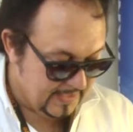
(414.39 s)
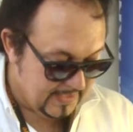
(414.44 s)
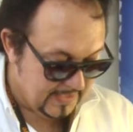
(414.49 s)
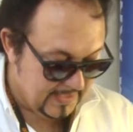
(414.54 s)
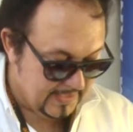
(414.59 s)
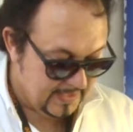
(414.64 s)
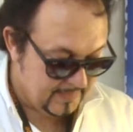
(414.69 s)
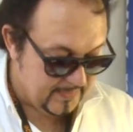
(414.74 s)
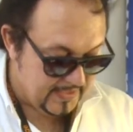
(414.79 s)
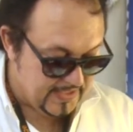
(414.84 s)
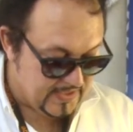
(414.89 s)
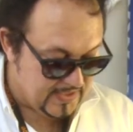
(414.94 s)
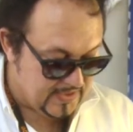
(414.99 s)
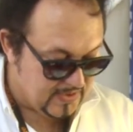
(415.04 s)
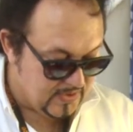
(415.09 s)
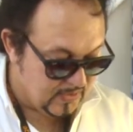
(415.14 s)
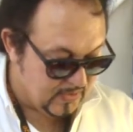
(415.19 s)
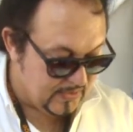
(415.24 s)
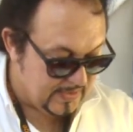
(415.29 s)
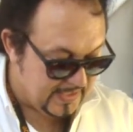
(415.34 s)
um, is
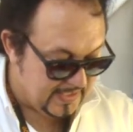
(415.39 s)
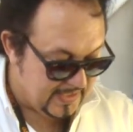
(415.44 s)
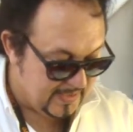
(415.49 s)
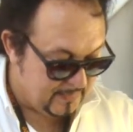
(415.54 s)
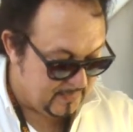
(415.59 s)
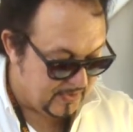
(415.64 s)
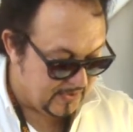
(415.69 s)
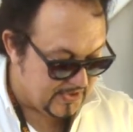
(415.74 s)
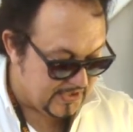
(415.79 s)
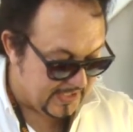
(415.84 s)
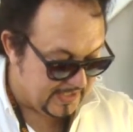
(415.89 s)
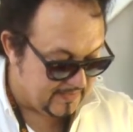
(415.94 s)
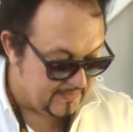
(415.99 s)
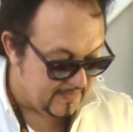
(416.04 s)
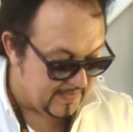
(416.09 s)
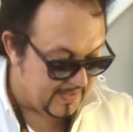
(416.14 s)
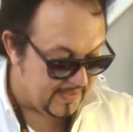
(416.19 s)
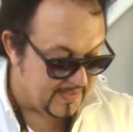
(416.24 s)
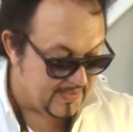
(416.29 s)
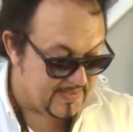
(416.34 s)
stored in the project
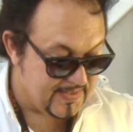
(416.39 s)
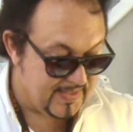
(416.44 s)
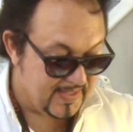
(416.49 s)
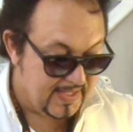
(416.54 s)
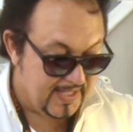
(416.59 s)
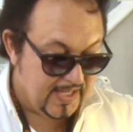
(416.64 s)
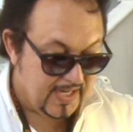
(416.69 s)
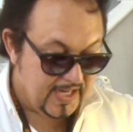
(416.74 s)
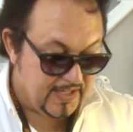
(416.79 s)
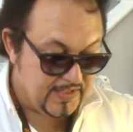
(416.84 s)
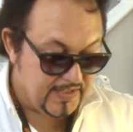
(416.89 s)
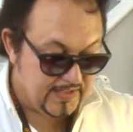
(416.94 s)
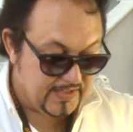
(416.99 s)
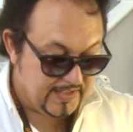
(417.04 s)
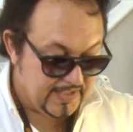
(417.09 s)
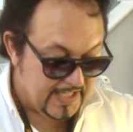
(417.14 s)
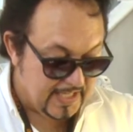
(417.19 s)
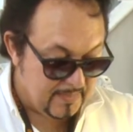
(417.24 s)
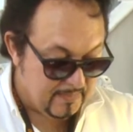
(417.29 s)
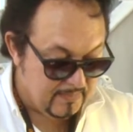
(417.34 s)
files, and you
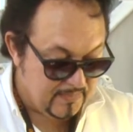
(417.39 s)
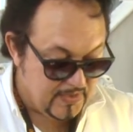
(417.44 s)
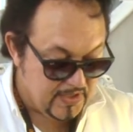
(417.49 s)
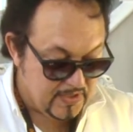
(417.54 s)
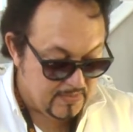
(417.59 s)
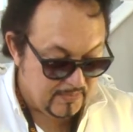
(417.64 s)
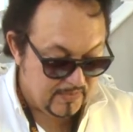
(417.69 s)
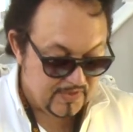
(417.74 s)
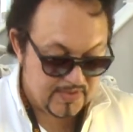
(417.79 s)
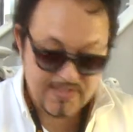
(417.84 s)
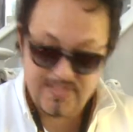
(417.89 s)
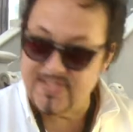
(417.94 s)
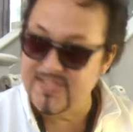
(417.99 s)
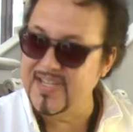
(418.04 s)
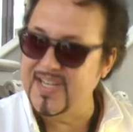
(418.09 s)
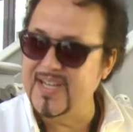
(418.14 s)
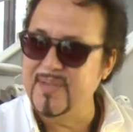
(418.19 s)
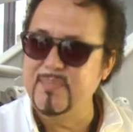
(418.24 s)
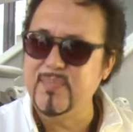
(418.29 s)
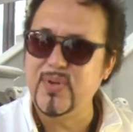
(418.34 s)
can keep
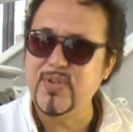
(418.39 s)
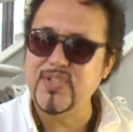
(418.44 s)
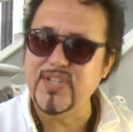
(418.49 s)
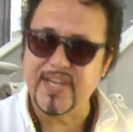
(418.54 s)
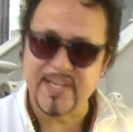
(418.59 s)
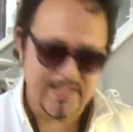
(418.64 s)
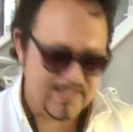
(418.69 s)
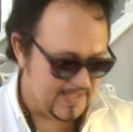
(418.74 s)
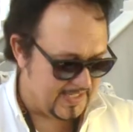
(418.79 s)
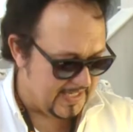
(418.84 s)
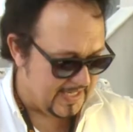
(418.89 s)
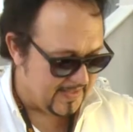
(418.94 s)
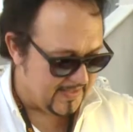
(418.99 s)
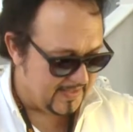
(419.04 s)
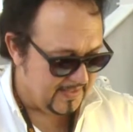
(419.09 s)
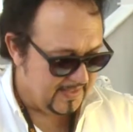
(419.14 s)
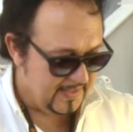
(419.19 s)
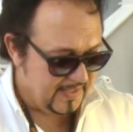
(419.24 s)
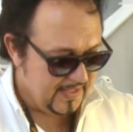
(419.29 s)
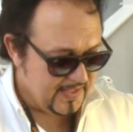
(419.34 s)
numerous uh, projects
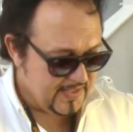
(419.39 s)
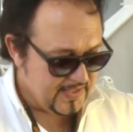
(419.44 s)
together.